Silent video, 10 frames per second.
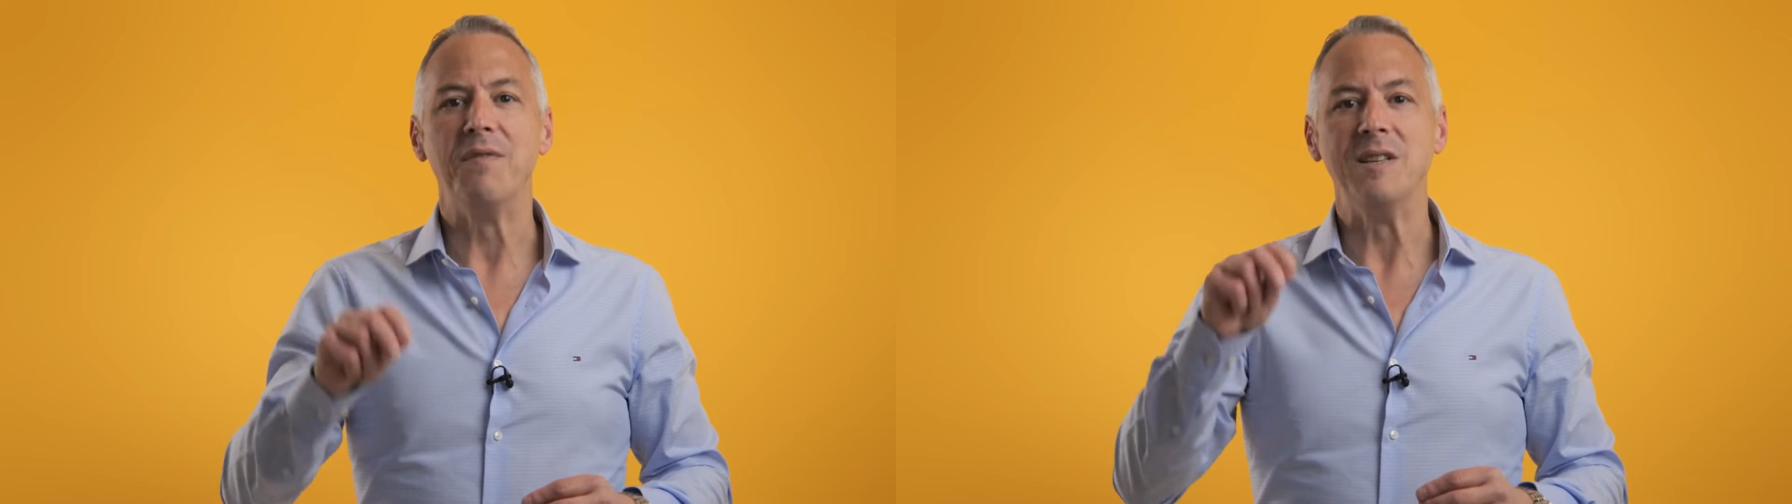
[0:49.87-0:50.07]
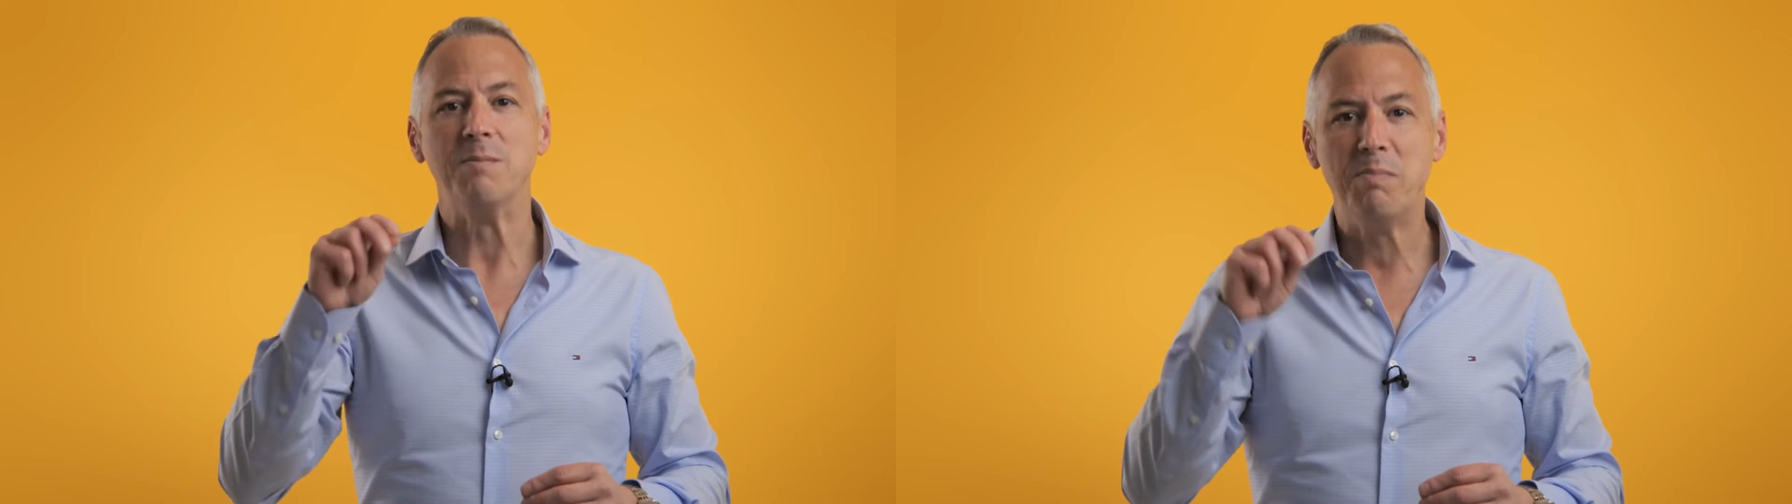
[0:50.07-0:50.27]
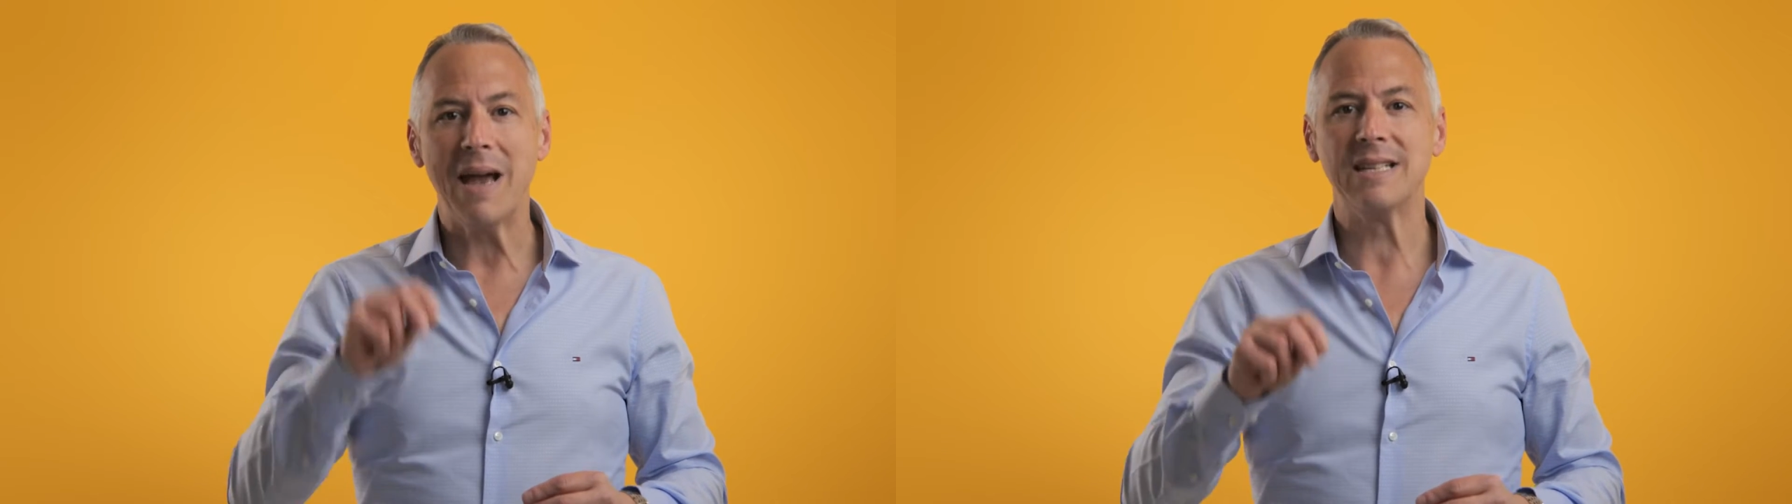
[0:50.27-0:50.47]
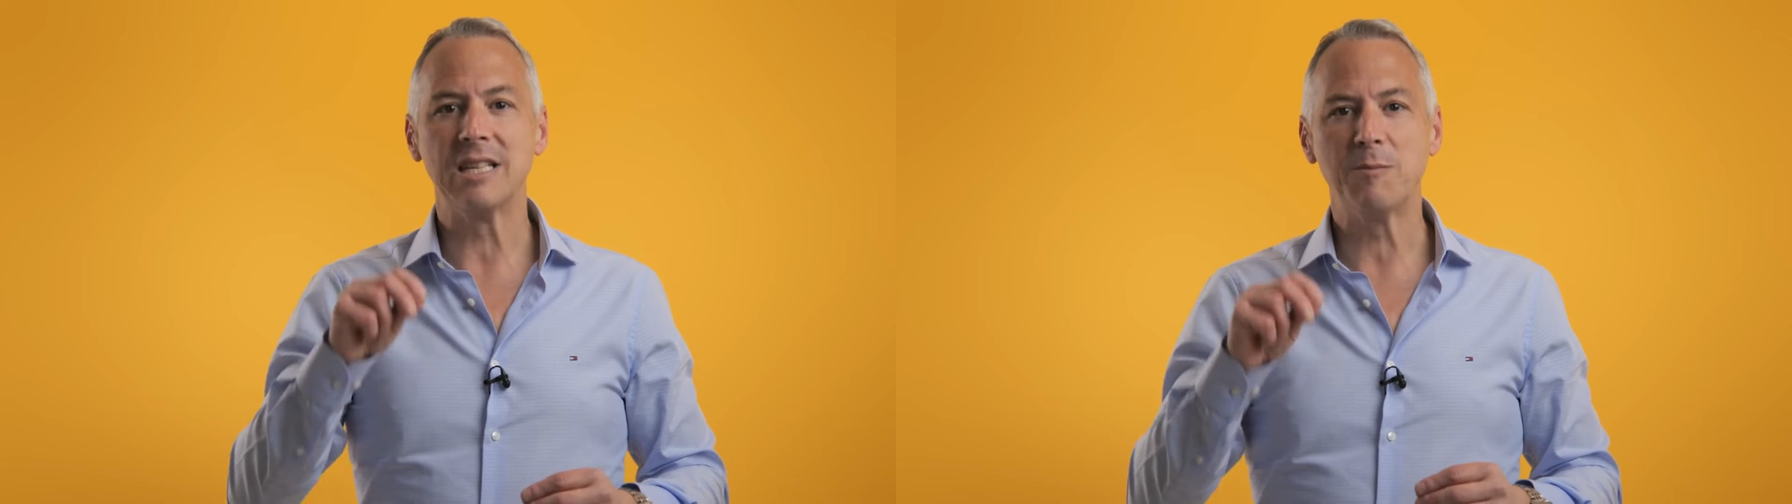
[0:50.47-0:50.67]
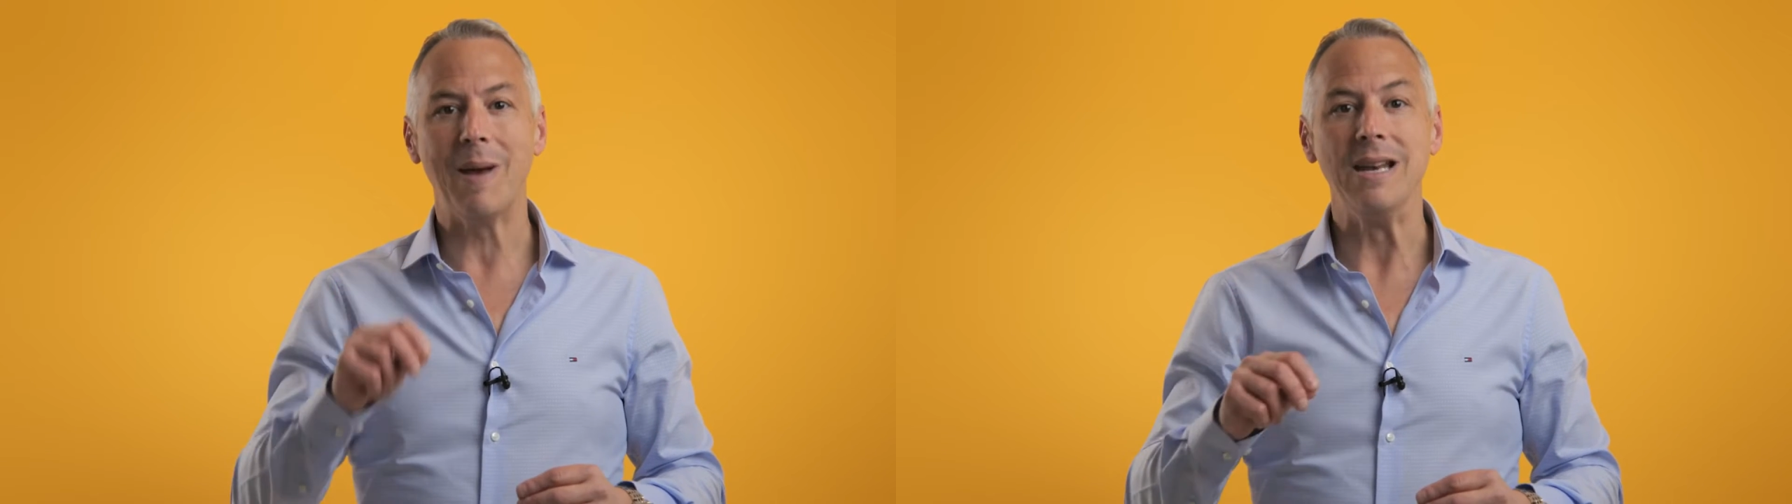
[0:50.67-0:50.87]
is better
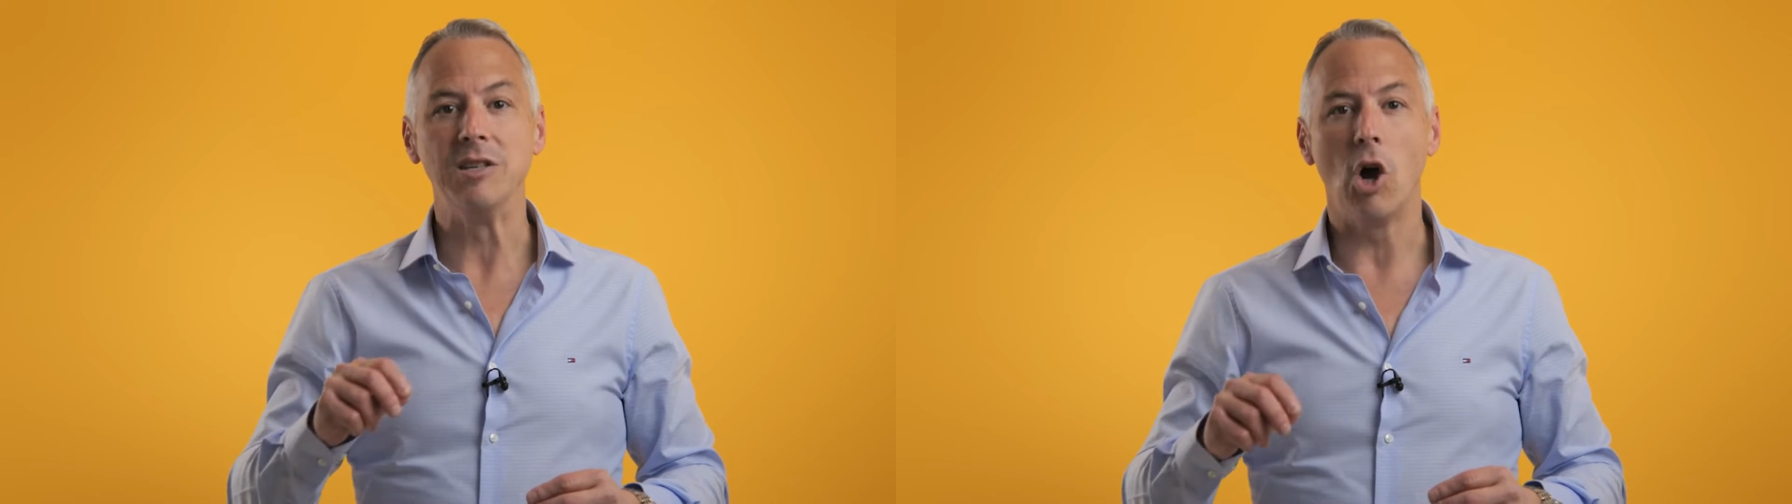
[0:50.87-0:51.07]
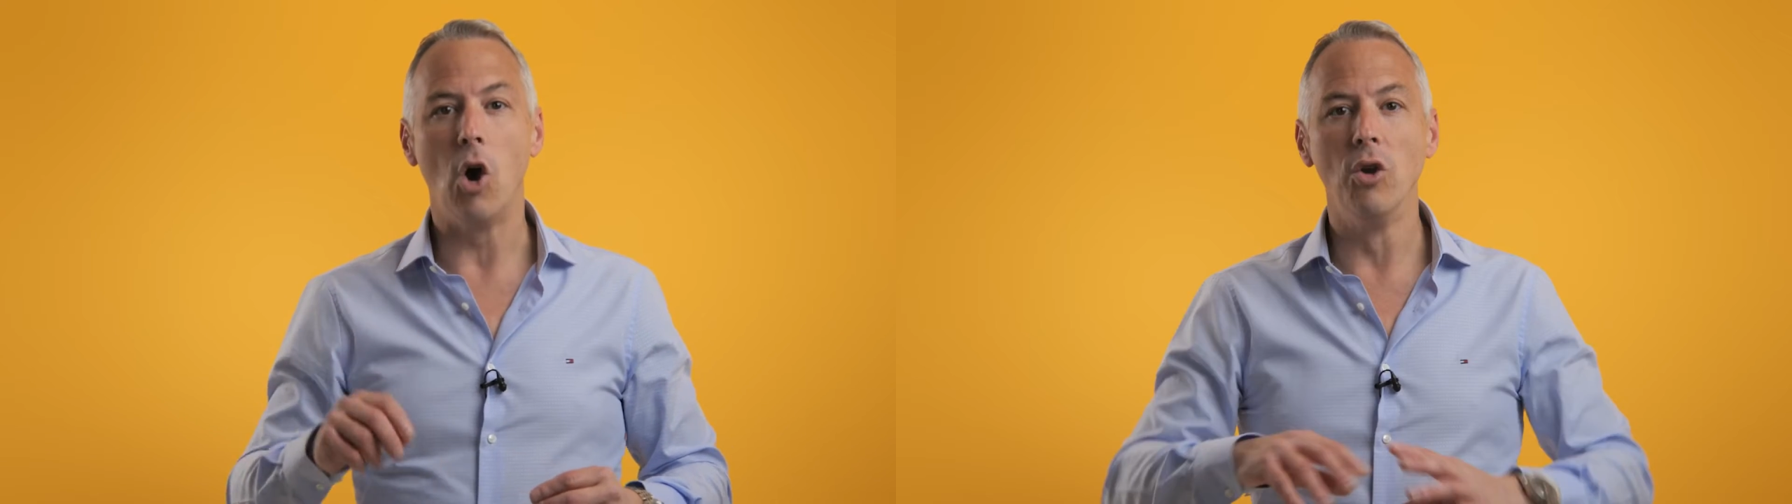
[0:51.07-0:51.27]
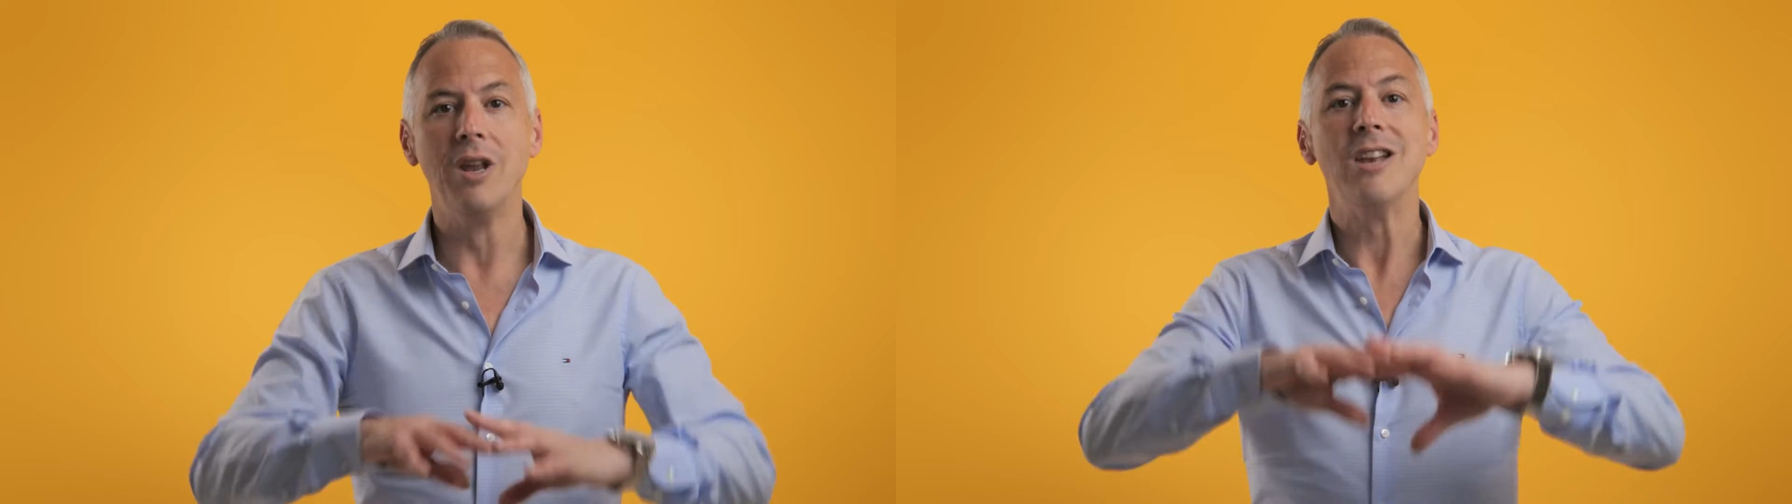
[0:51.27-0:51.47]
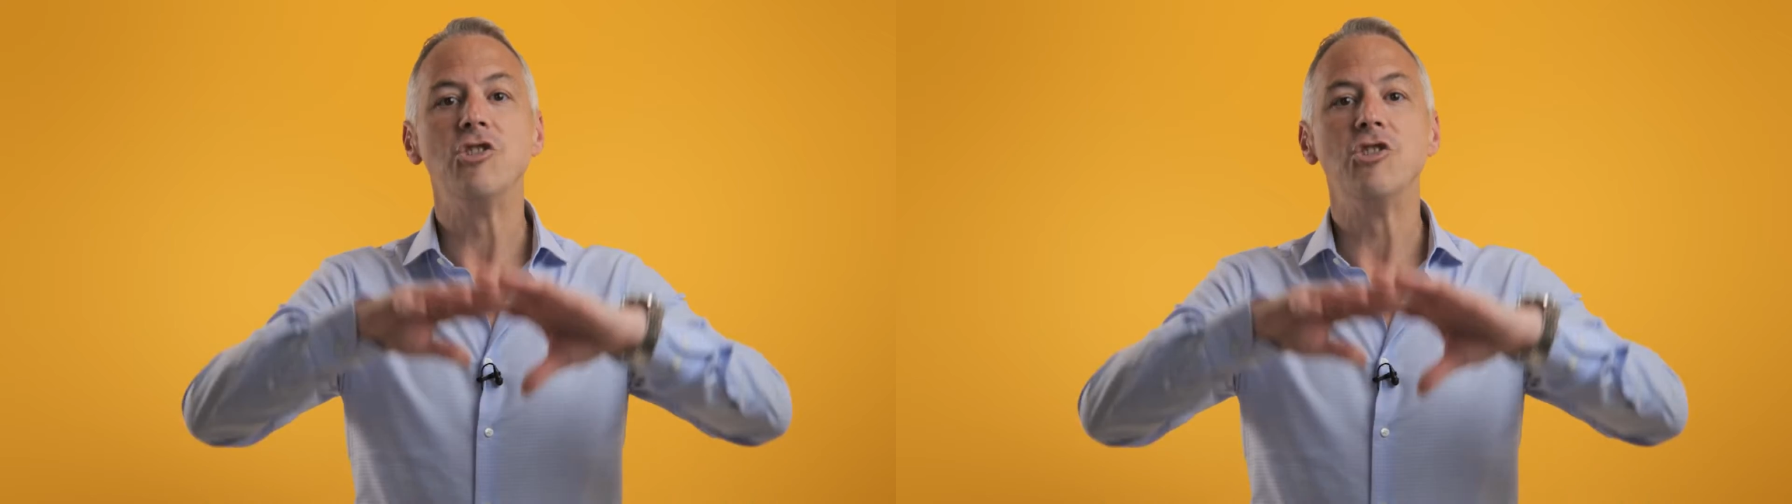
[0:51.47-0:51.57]
spent on